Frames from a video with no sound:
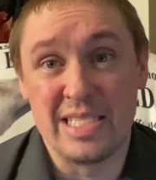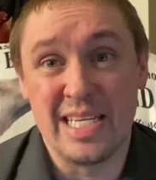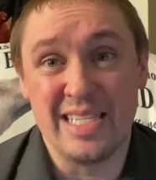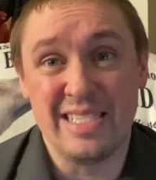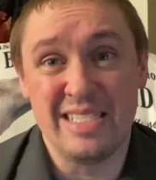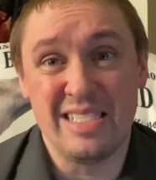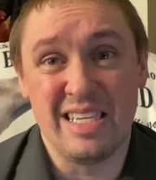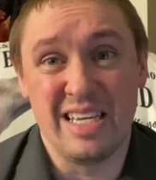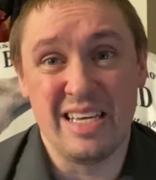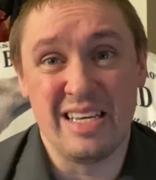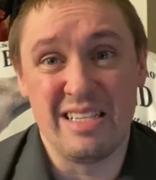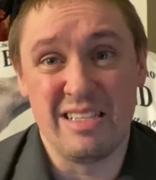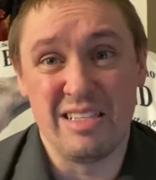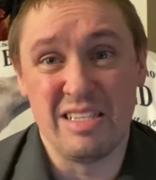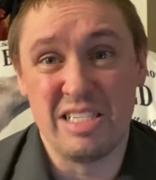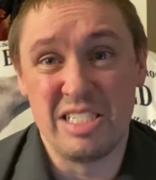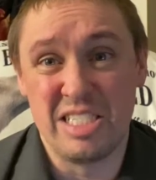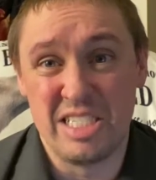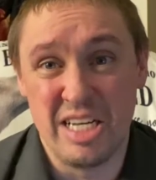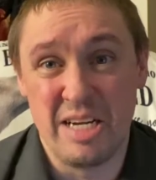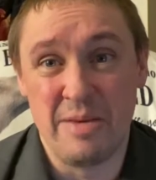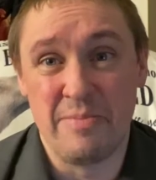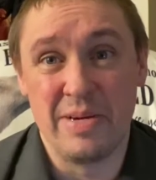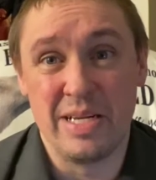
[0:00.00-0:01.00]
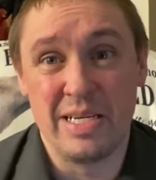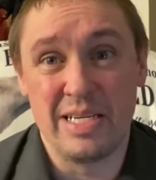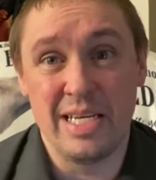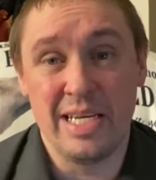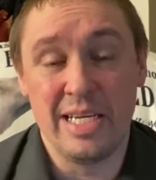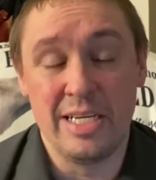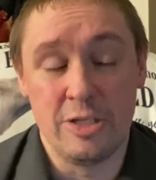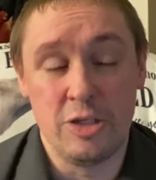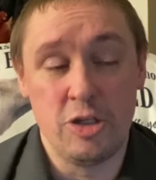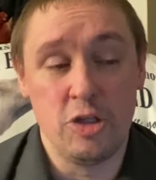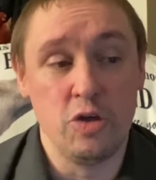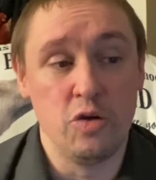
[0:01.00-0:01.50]
that's like a legitimate
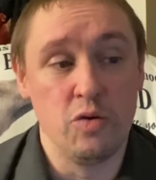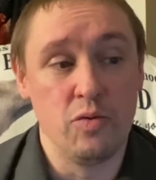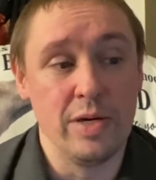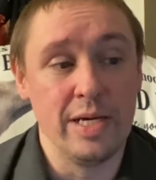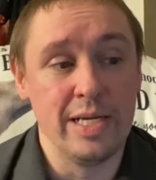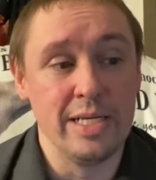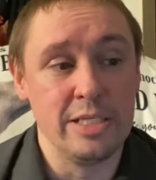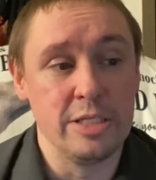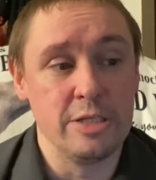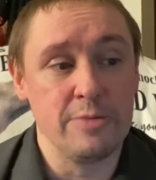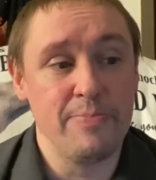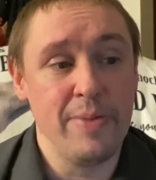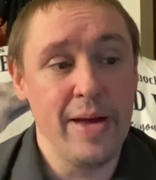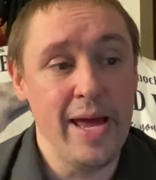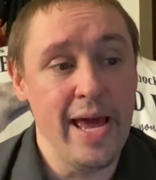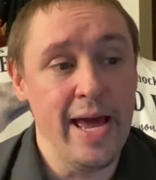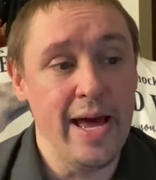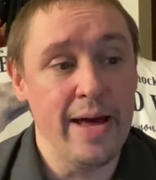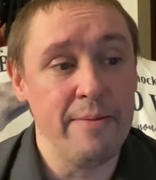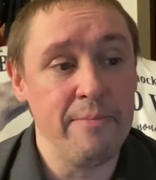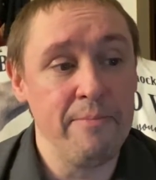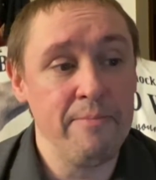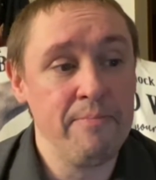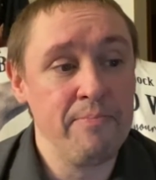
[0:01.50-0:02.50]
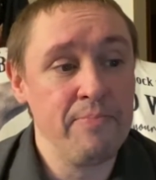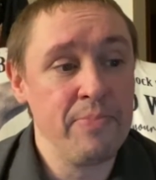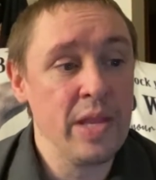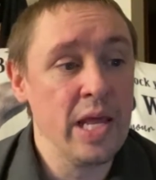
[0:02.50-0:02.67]
issue in Japan.